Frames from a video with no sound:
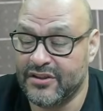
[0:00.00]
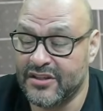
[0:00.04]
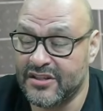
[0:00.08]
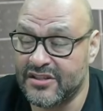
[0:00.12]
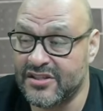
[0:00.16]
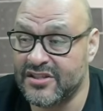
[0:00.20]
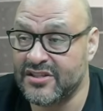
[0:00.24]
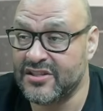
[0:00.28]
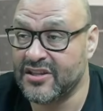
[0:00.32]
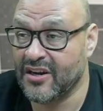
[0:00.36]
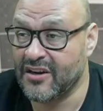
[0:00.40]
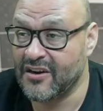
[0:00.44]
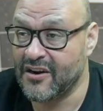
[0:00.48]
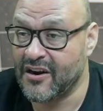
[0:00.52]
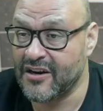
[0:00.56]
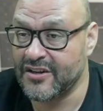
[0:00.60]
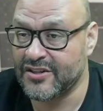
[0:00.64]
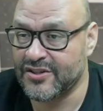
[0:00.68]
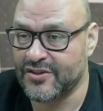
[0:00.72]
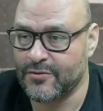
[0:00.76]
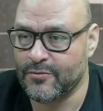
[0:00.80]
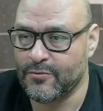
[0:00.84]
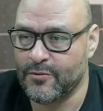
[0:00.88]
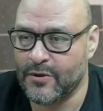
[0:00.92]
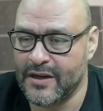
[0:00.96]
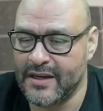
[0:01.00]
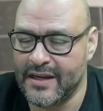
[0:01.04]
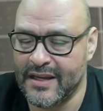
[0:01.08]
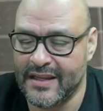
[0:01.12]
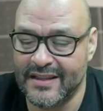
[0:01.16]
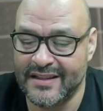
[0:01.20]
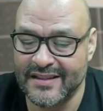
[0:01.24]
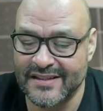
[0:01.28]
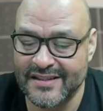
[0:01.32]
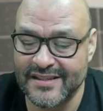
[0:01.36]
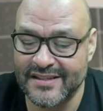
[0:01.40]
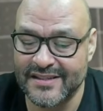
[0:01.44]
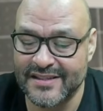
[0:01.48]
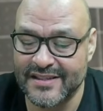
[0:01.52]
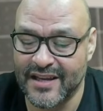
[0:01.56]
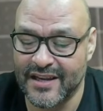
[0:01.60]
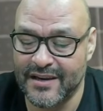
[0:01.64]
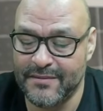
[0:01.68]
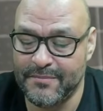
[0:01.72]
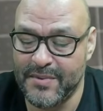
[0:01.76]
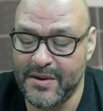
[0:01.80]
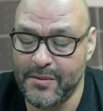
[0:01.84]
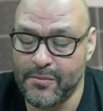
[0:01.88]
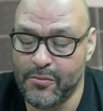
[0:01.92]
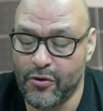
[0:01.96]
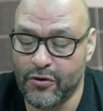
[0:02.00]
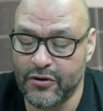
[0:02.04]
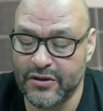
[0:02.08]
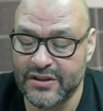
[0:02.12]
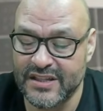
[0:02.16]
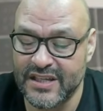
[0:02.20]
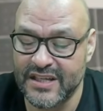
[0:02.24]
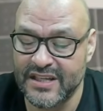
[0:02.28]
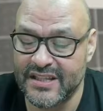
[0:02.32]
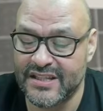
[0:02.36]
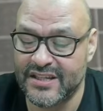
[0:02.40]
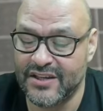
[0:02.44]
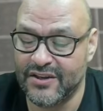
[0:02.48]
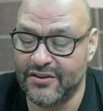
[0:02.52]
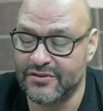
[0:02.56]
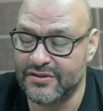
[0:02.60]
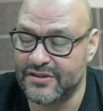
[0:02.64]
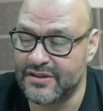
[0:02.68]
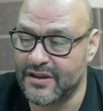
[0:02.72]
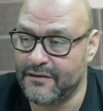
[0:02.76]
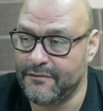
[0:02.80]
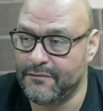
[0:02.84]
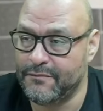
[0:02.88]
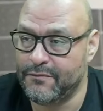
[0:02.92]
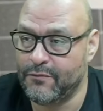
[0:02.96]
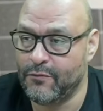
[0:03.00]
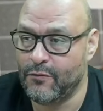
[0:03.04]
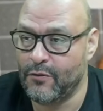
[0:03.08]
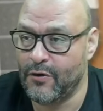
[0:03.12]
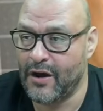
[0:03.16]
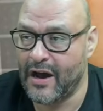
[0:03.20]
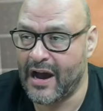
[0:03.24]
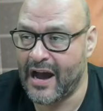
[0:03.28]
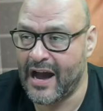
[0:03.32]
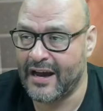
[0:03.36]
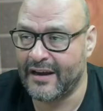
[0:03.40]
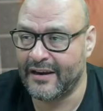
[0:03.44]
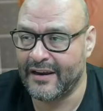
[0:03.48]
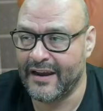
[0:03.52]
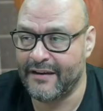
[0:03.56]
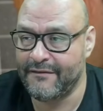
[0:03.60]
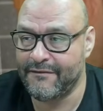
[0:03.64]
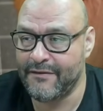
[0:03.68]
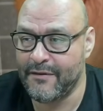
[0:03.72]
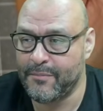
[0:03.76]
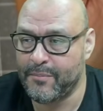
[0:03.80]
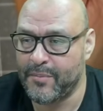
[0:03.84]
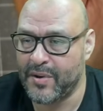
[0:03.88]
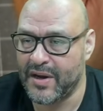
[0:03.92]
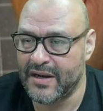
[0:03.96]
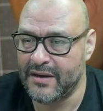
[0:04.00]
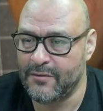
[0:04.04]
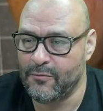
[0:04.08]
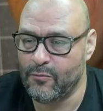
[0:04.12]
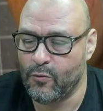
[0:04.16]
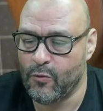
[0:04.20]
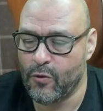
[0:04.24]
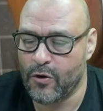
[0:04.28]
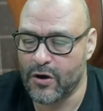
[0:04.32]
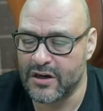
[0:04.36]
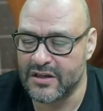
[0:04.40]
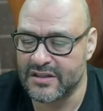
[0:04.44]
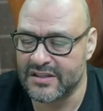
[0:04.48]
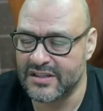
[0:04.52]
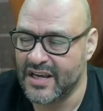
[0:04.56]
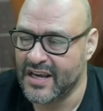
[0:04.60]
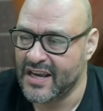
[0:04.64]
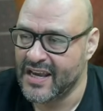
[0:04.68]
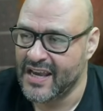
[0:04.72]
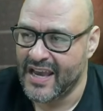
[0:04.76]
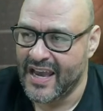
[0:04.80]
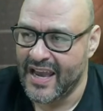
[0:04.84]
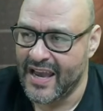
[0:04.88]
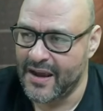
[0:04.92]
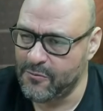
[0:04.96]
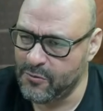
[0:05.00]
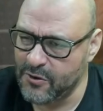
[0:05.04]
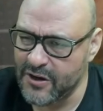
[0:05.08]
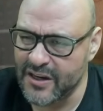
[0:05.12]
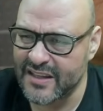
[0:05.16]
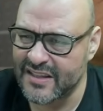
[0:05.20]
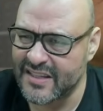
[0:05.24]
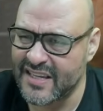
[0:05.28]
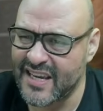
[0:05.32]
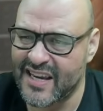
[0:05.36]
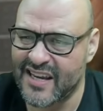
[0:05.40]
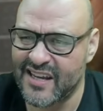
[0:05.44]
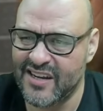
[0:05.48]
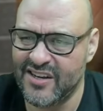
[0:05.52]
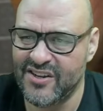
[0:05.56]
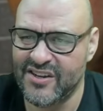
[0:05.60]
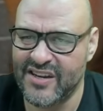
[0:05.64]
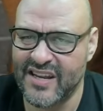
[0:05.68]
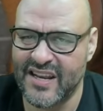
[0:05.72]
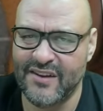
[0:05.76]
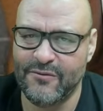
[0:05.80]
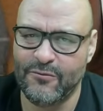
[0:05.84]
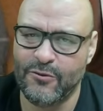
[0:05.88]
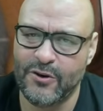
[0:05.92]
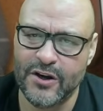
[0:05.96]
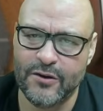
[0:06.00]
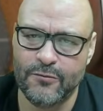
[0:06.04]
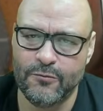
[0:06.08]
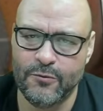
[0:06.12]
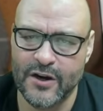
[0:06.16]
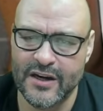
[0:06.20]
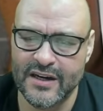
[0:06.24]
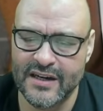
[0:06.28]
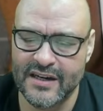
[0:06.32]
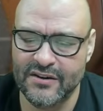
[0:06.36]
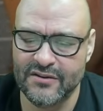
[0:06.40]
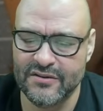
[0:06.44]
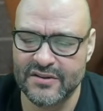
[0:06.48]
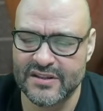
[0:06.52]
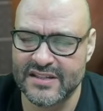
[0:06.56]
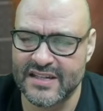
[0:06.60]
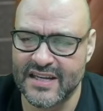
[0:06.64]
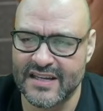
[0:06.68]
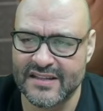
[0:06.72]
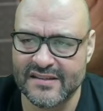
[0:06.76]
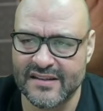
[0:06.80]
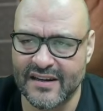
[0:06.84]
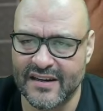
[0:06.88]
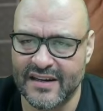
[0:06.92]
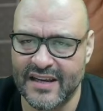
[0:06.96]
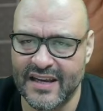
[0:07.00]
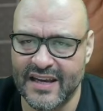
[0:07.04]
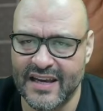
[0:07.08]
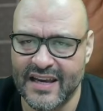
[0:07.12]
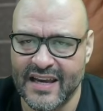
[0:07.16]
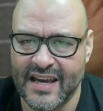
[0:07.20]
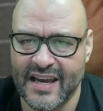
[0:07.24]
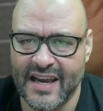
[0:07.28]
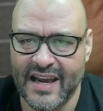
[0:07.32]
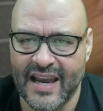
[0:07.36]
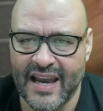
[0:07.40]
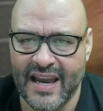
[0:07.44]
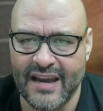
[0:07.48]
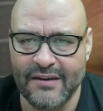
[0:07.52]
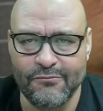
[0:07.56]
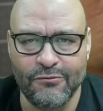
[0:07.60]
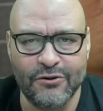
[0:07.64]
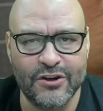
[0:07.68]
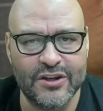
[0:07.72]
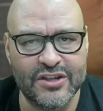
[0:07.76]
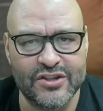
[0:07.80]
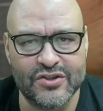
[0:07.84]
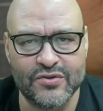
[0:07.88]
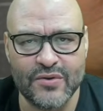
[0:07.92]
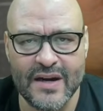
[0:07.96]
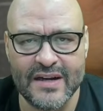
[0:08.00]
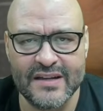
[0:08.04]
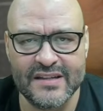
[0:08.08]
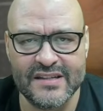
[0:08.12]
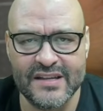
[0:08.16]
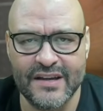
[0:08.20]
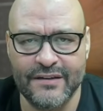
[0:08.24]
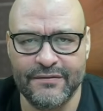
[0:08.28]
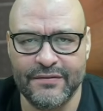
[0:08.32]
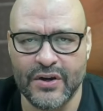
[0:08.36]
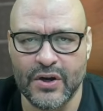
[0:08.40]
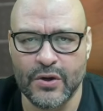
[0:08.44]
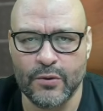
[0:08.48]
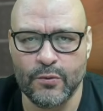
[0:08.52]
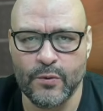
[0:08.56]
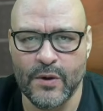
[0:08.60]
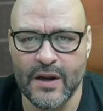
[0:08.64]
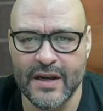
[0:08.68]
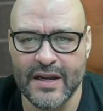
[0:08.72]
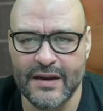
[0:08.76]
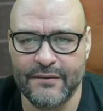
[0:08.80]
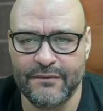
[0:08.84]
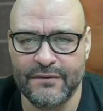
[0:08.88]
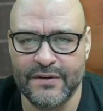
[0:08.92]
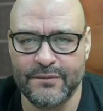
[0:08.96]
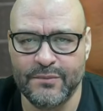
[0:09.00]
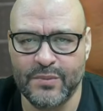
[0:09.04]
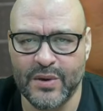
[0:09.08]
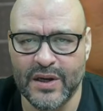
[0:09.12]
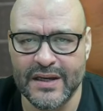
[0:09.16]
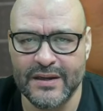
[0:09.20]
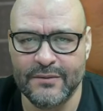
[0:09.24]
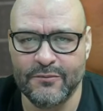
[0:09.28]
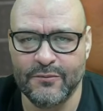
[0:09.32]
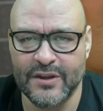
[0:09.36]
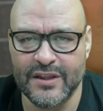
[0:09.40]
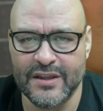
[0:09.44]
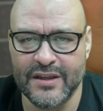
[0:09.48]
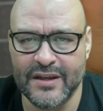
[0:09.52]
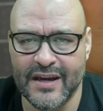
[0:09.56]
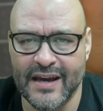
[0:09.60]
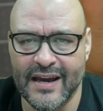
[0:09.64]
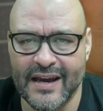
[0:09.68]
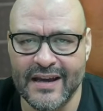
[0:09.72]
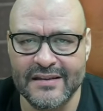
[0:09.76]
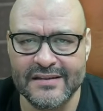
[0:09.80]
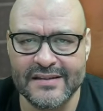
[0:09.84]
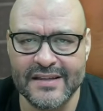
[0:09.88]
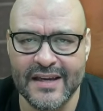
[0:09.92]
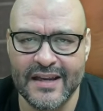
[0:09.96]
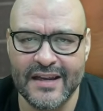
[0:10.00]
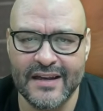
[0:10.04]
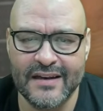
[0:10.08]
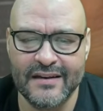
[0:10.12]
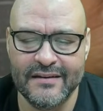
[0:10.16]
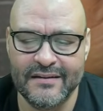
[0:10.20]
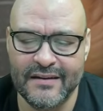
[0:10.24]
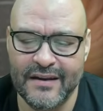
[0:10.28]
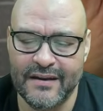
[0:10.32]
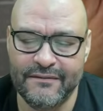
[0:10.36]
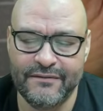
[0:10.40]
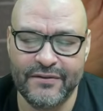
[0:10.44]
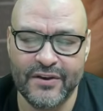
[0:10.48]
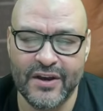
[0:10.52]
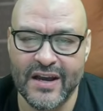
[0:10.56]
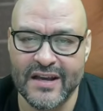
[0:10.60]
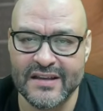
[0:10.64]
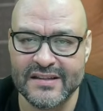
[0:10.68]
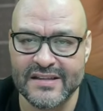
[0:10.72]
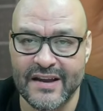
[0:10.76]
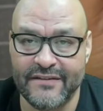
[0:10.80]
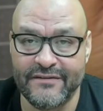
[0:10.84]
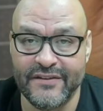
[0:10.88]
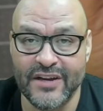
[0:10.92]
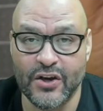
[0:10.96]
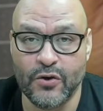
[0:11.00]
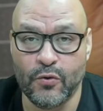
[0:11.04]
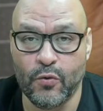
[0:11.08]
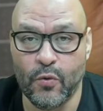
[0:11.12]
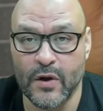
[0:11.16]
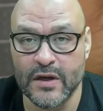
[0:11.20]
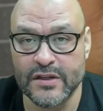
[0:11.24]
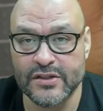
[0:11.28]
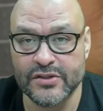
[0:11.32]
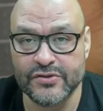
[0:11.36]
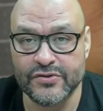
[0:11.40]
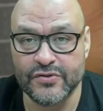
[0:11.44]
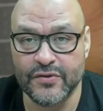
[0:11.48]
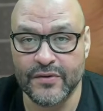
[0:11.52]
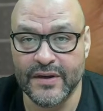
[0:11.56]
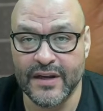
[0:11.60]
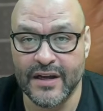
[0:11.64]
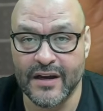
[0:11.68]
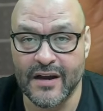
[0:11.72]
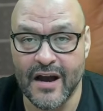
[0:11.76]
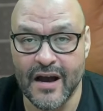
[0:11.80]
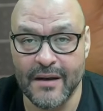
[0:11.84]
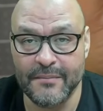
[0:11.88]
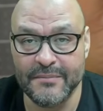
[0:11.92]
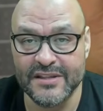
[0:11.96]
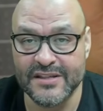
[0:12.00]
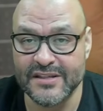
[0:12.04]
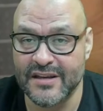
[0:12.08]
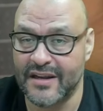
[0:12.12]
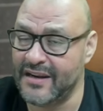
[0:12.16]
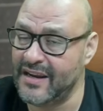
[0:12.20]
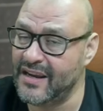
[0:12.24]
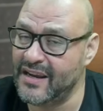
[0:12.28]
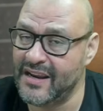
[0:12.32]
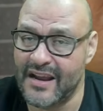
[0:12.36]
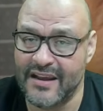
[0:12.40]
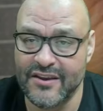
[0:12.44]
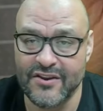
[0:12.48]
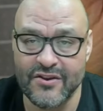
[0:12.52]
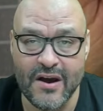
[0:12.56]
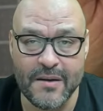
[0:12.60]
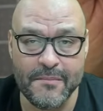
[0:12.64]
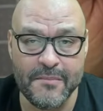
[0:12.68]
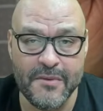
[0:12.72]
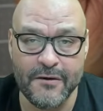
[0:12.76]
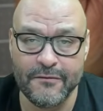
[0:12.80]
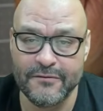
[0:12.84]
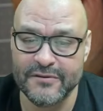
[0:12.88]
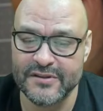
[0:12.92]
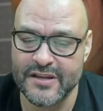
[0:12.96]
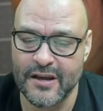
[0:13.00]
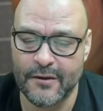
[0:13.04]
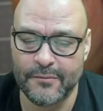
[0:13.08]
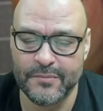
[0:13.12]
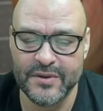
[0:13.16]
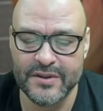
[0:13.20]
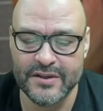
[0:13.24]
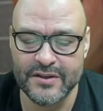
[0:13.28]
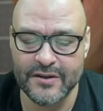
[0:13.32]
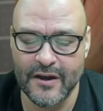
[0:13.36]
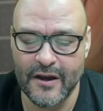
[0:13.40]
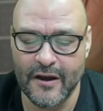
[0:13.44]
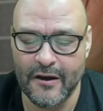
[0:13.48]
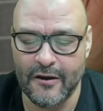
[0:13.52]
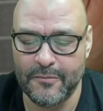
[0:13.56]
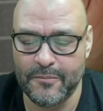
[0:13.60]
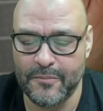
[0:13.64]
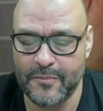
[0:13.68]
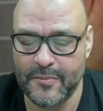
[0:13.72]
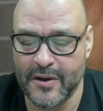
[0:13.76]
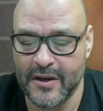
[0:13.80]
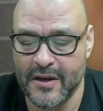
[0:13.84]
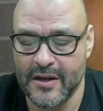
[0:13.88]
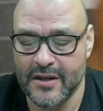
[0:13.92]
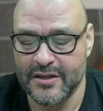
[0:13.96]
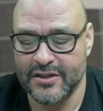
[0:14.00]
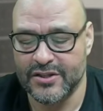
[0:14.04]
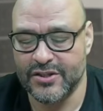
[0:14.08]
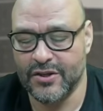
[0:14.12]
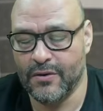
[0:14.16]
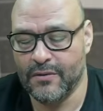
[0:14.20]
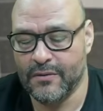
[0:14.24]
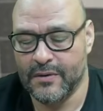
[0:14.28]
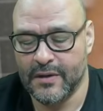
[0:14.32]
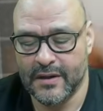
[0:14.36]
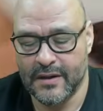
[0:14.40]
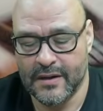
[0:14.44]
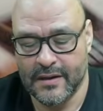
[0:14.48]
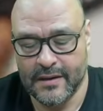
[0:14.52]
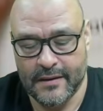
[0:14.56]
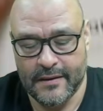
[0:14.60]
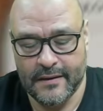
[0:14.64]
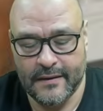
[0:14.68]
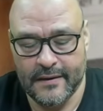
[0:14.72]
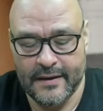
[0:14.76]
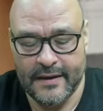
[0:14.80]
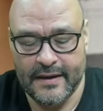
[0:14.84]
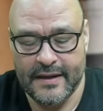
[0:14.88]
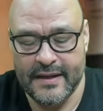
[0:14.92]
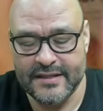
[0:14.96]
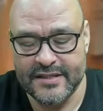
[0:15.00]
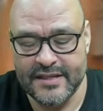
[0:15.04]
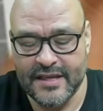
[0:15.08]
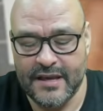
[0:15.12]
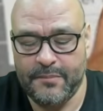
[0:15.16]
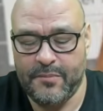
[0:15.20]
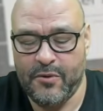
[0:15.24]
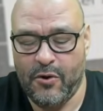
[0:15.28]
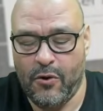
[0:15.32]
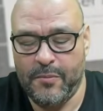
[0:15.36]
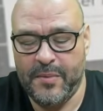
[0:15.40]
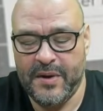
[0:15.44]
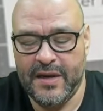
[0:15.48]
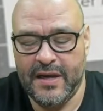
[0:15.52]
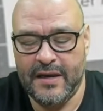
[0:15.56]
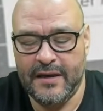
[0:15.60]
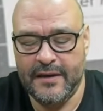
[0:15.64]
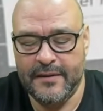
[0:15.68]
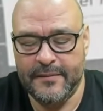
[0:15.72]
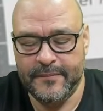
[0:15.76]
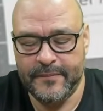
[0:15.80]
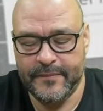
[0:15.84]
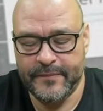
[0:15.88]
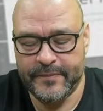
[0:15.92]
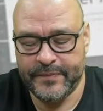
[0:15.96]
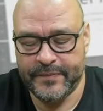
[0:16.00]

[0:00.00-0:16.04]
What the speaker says: This is the larger one, and this is going to be more details of how everybody works. And we're going to take a look at it. We're going to run a little test on it, and we're going to try to see if we can run everybody with you guys. And if you guys have any questions or any comments on it, I'm always happy to help. So let's keep opening it.